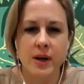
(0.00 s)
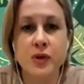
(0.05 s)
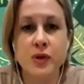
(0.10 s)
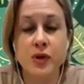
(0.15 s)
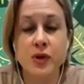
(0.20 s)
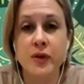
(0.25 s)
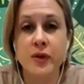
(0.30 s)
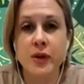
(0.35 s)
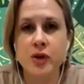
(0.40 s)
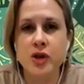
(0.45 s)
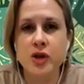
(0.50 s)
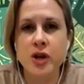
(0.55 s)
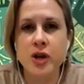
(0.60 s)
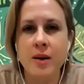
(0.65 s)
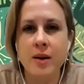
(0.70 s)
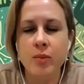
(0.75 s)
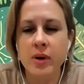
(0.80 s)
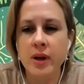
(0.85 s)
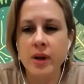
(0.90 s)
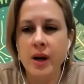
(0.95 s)
do feel
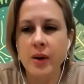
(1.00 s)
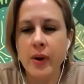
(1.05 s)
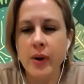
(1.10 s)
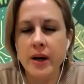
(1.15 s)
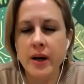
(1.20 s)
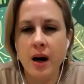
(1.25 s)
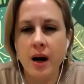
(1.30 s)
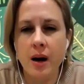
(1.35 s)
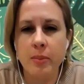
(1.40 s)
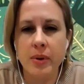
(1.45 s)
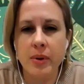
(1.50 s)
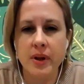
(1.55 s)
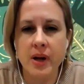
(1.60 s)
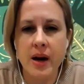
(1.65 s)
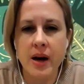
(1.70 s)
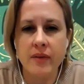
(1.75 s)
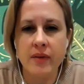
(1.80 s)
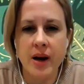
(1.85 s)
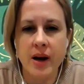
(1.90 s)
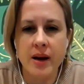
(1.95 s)
shame when they wake up and they
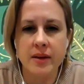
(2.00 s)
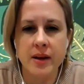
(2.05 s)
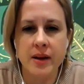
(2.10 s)
haven't had